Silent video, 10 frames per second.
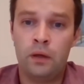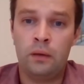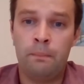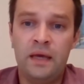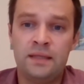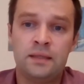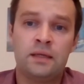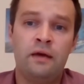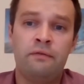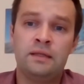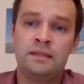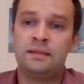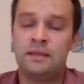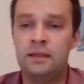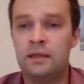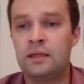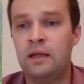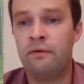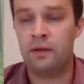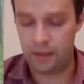basic level, standard
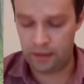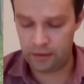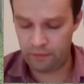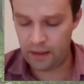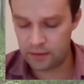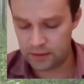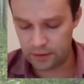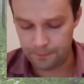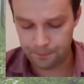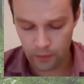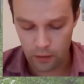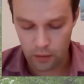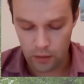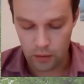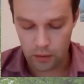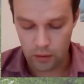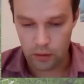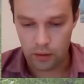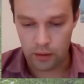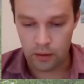level, and advanced.
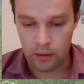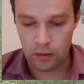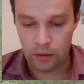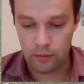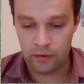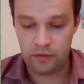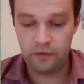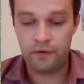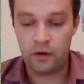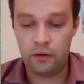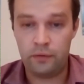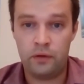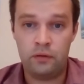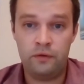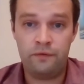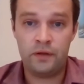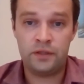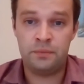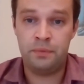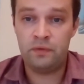And the
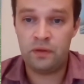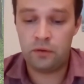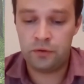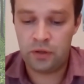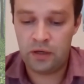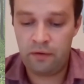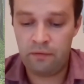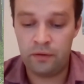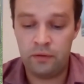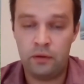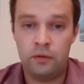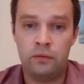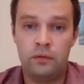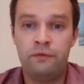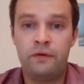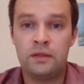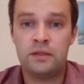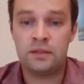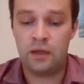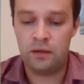differences between those 3 levels, the
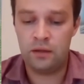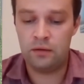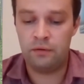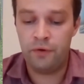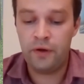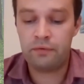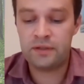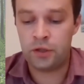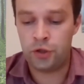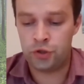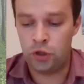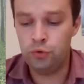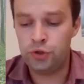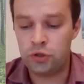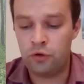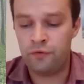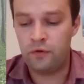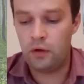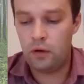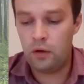differences are that the frequency and resolution
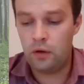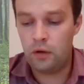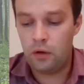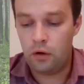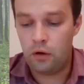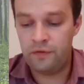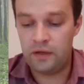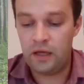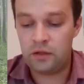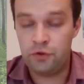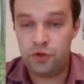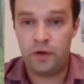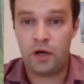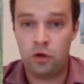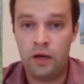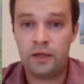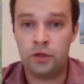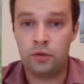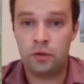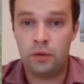of the data which we are
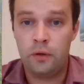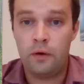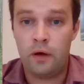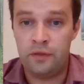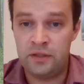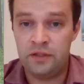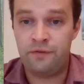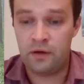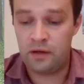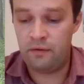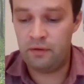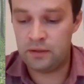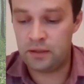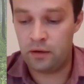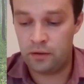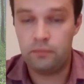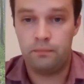collecting. These different levels are